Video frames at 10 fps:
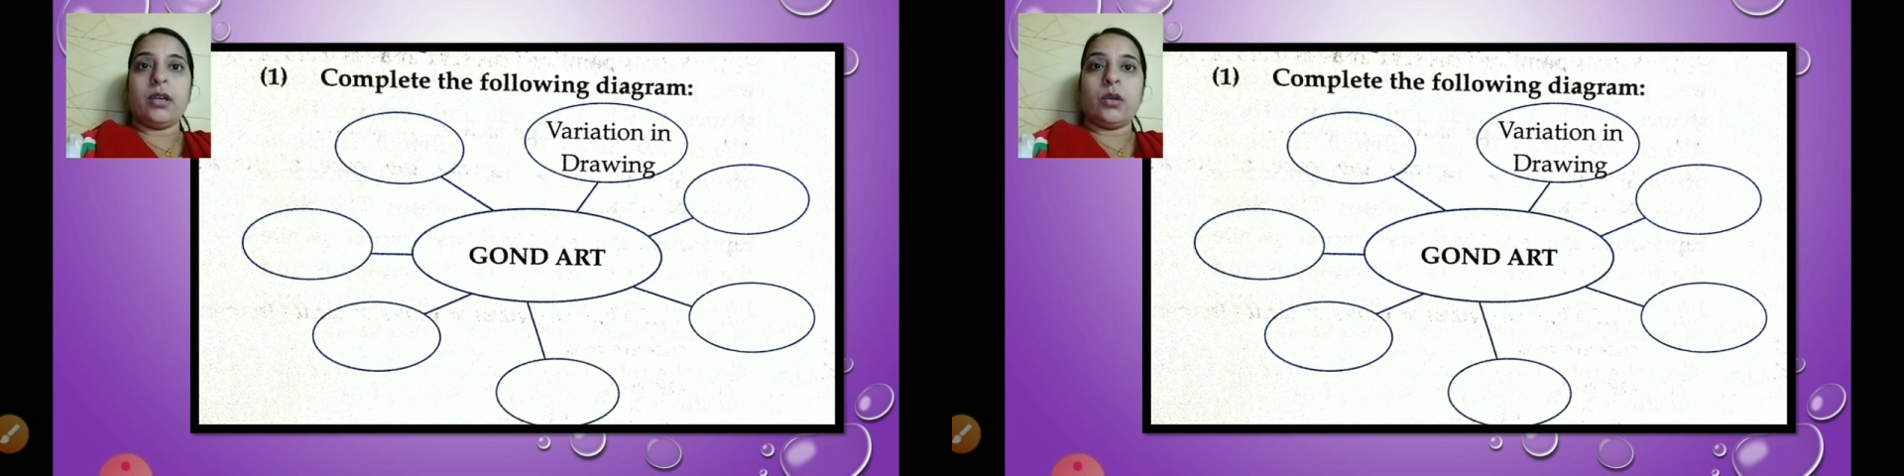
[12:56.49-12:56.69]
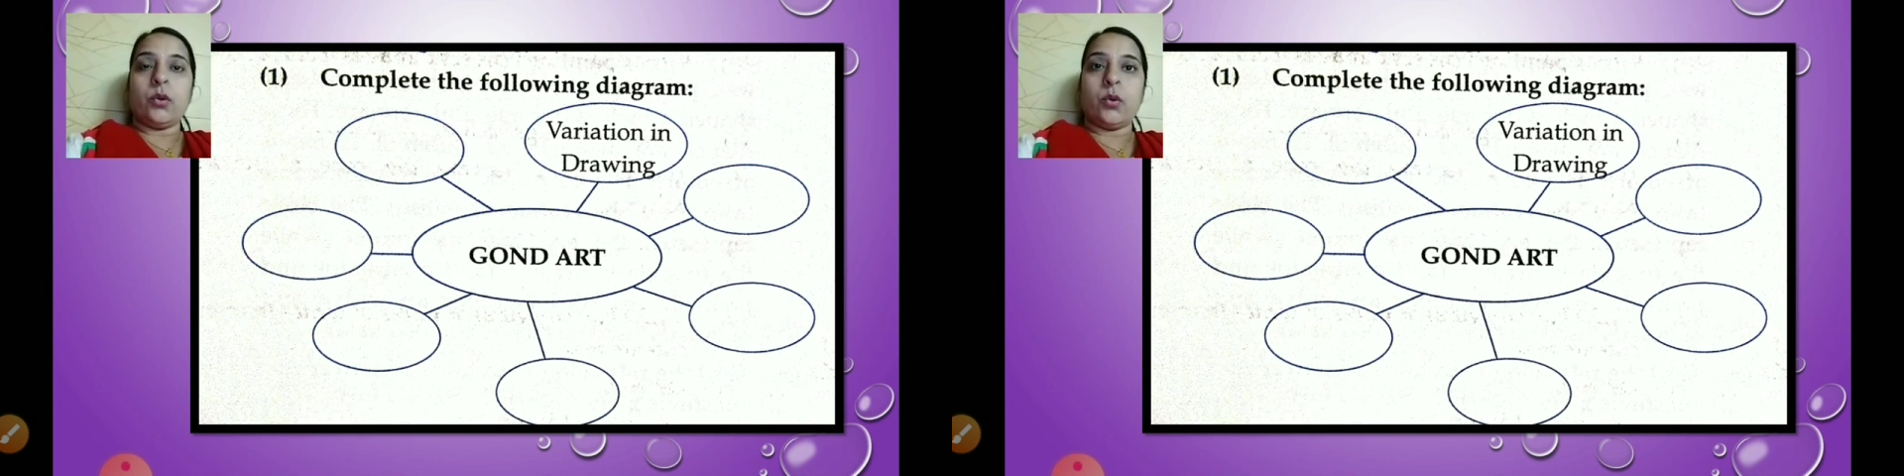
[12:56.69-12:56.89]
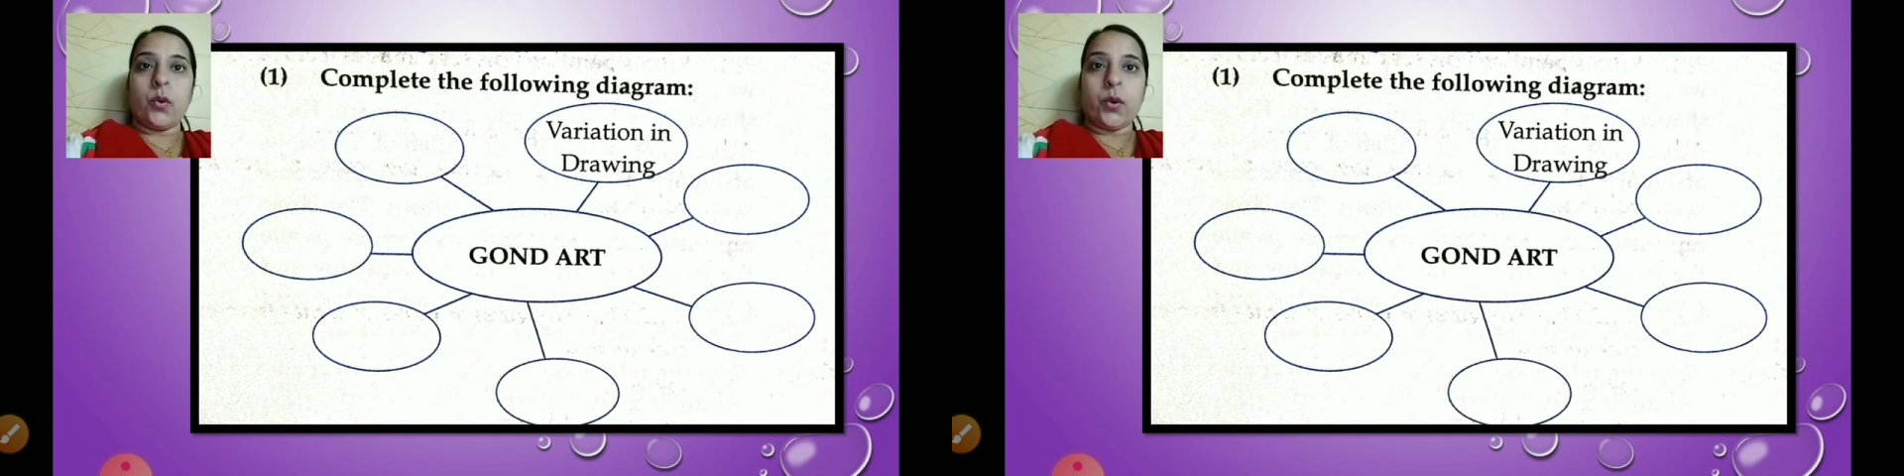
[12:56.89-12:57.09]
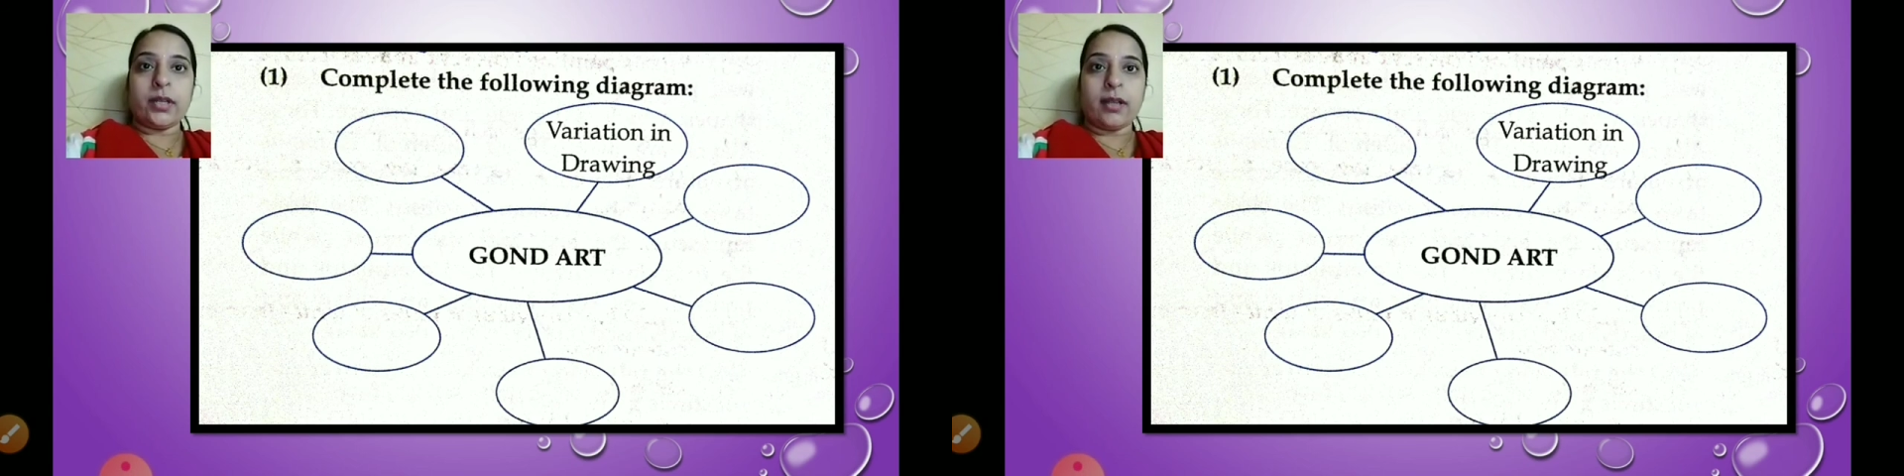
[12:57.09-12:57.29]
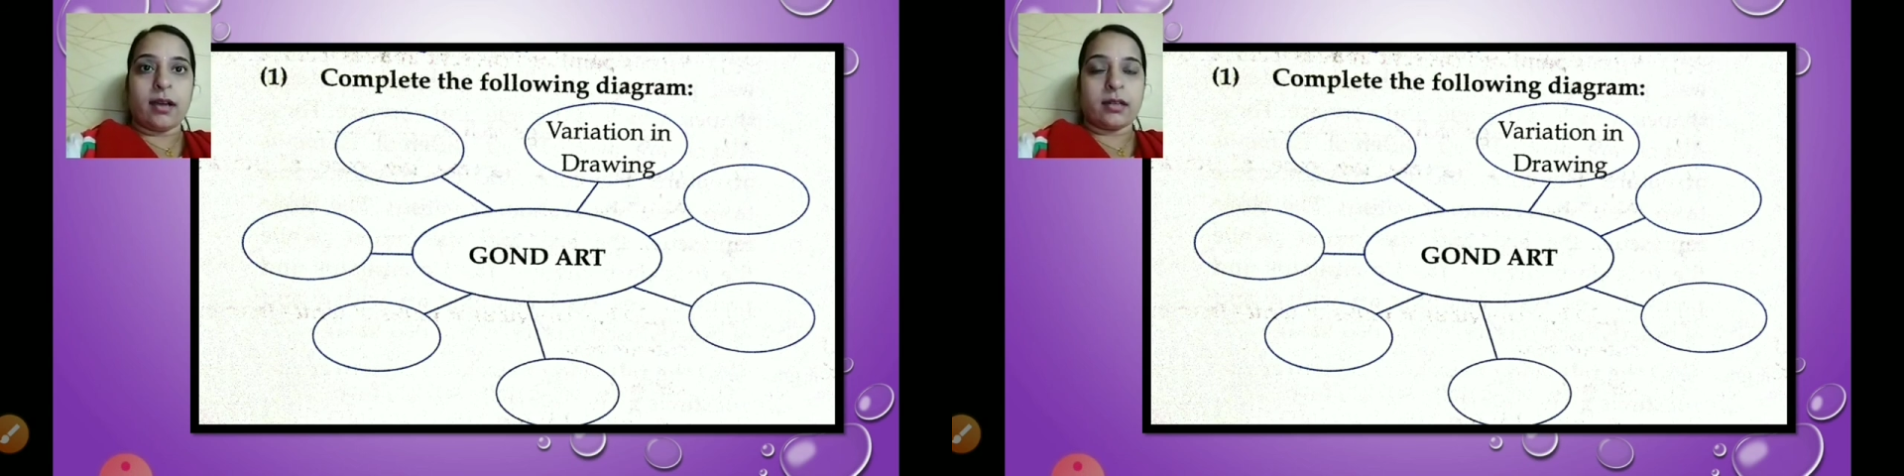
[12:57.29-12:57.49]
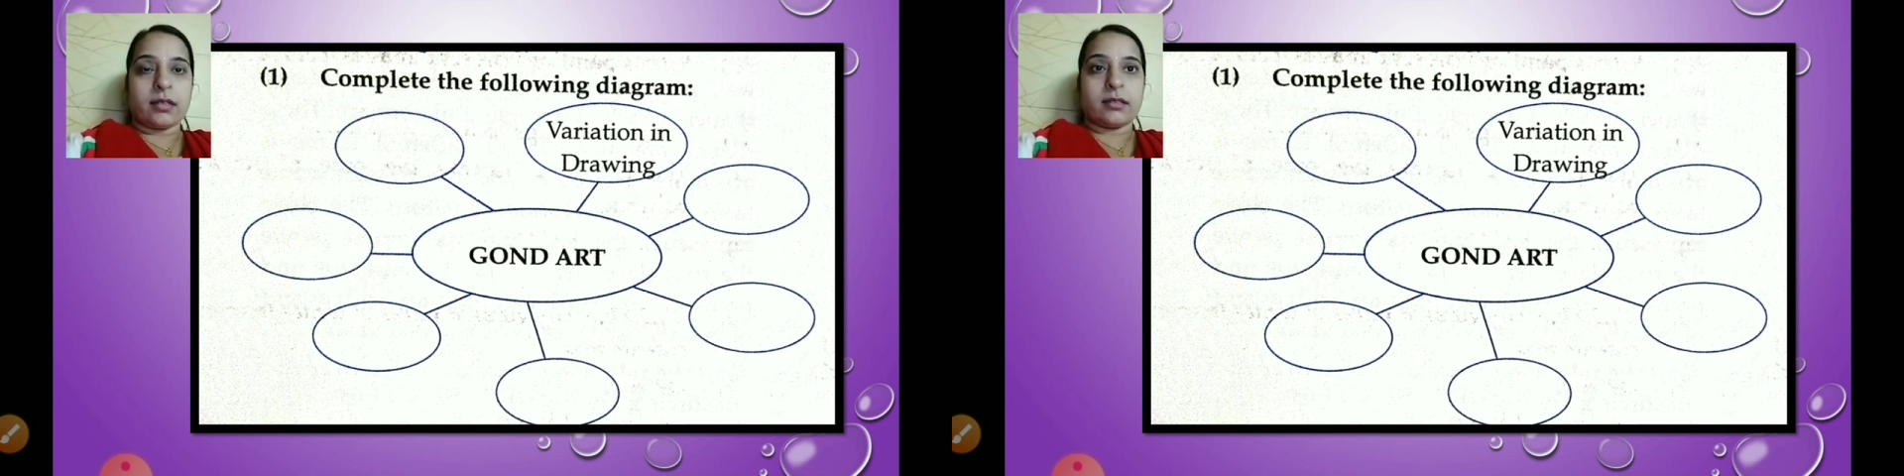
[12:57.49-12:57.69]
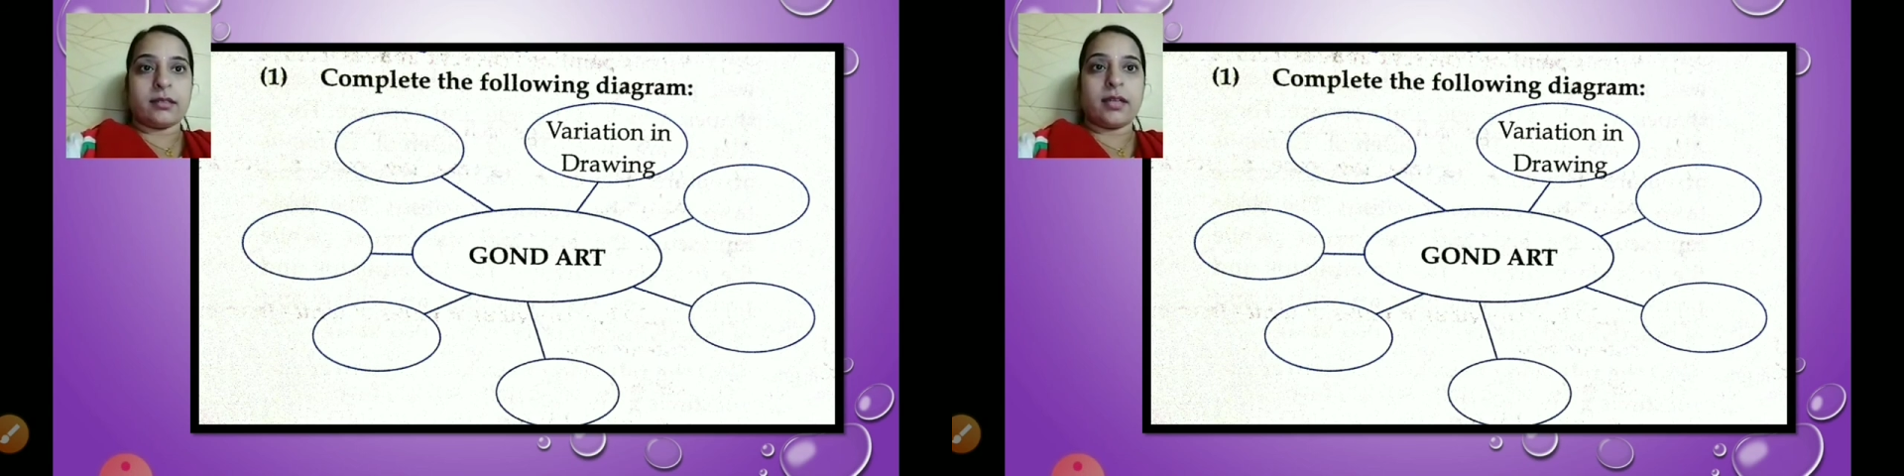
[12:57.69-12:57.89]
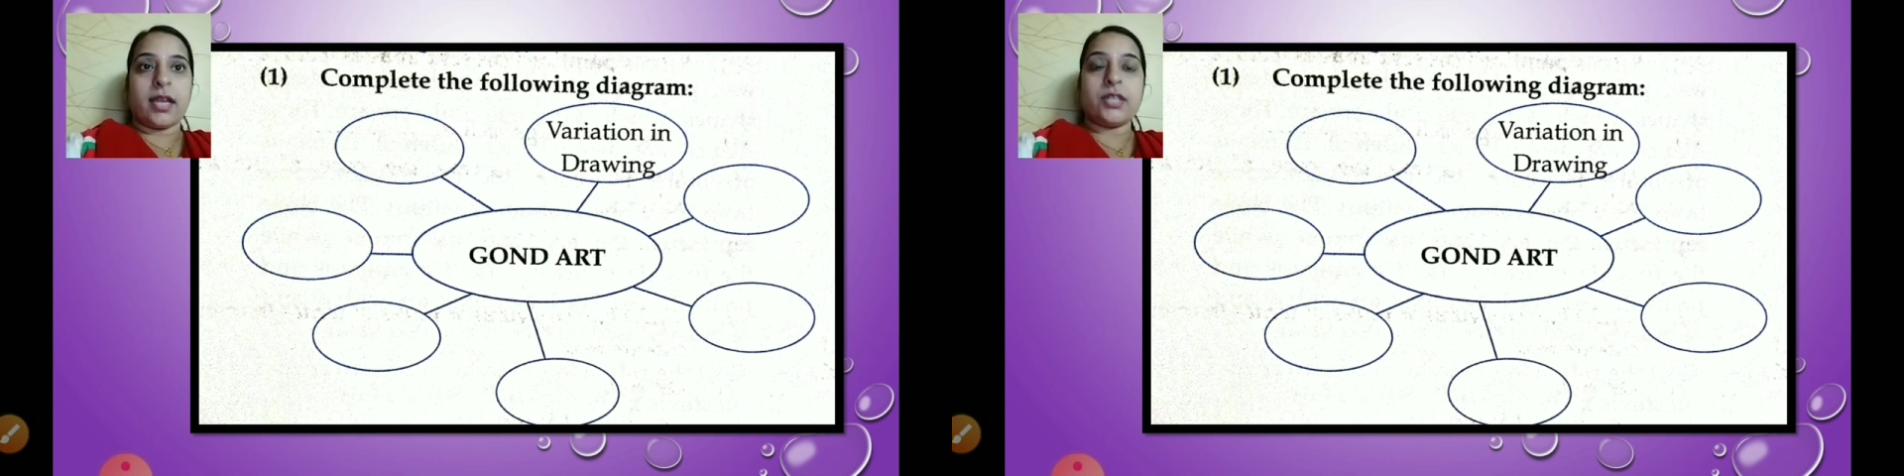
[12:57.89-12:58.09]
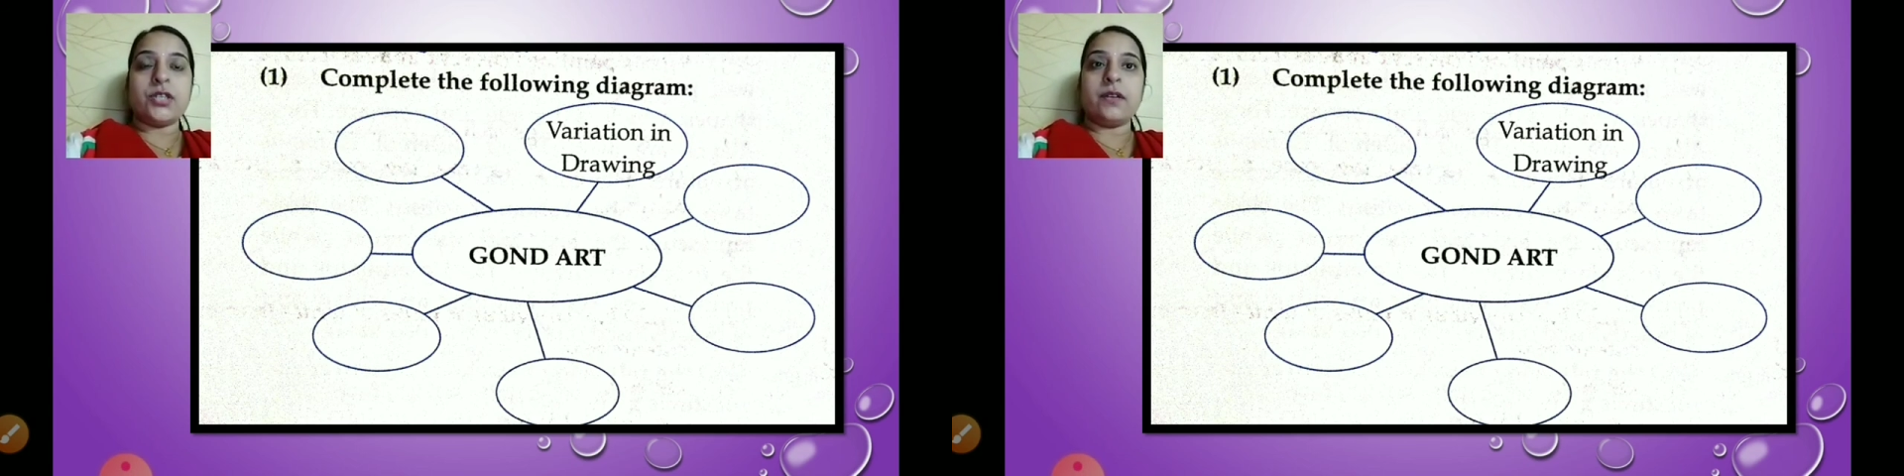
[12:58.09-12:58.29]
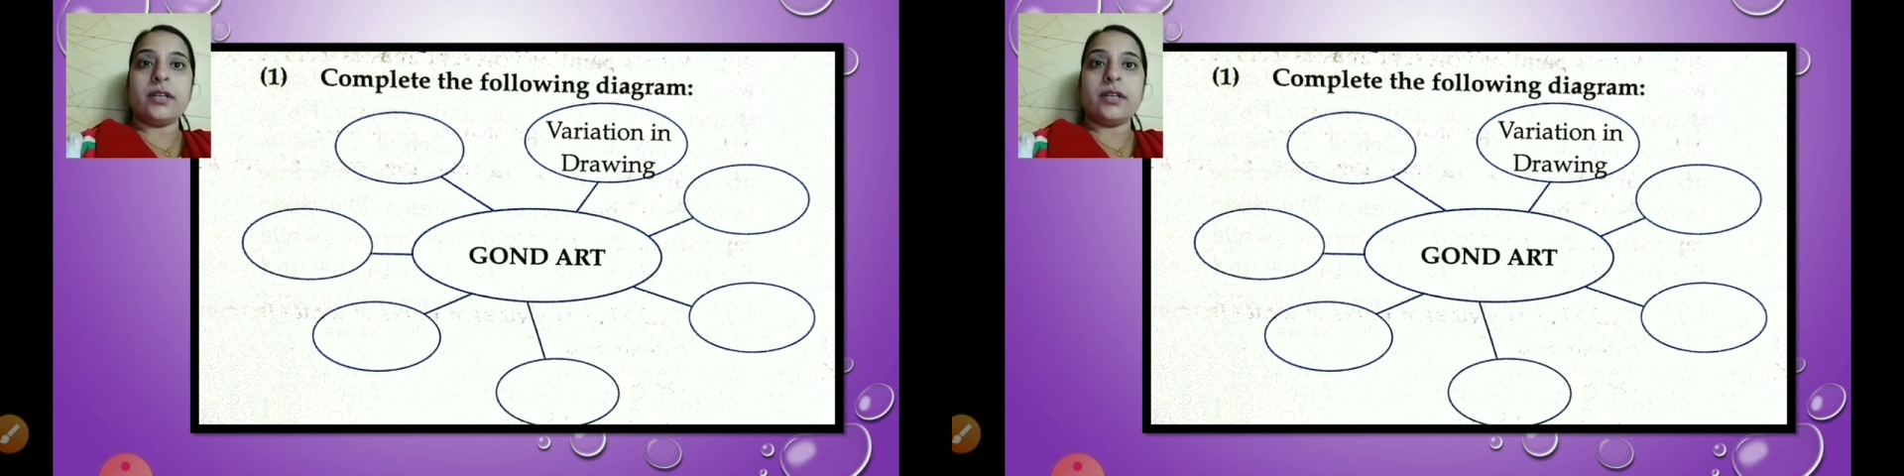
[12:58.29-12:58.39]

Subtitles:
Gond art, and children,